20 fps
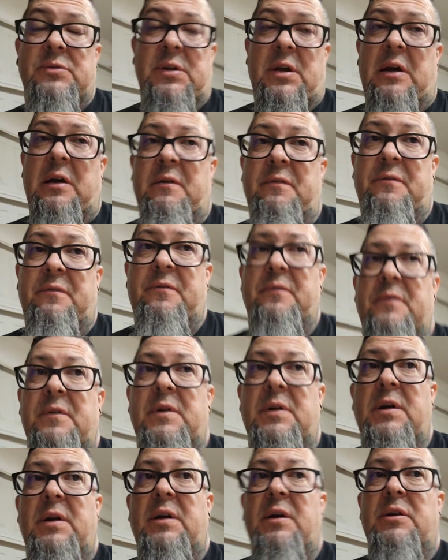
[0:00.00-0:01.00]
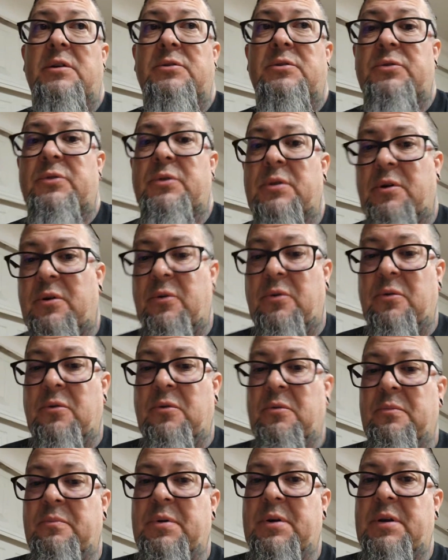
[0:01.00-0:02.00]
off, drill a
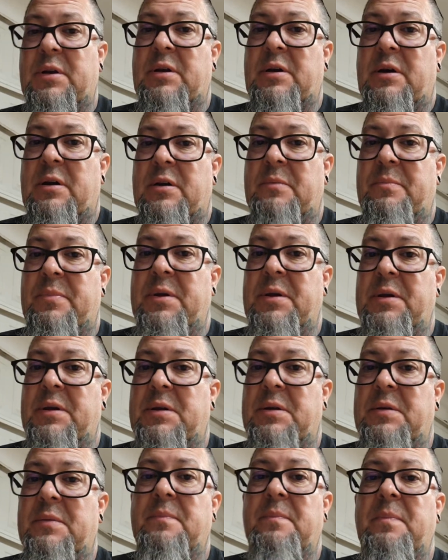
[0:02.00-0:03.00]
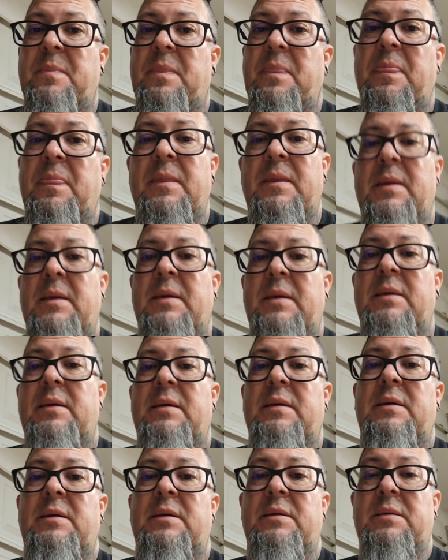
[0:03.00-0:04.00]
hole, put a cotter pin,
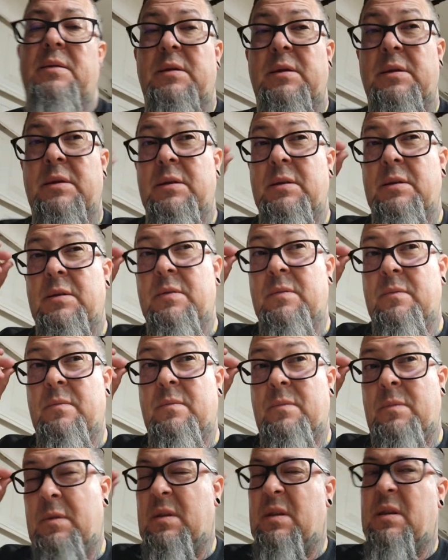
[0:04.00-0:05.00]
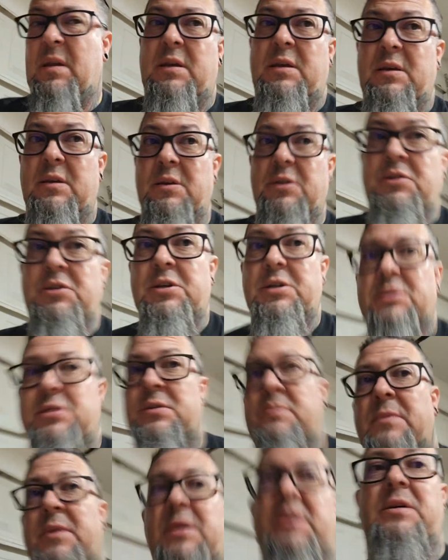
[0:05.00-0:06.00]
and then I can adjust
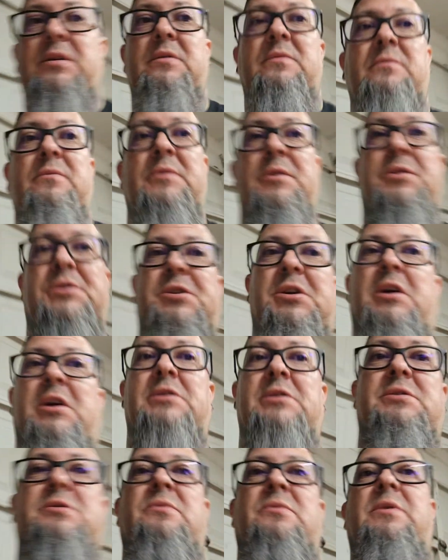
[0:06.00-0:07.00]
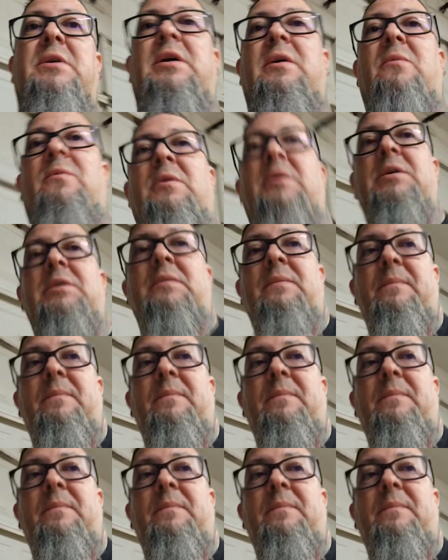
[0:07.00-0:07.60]
my rear shocks the way I want.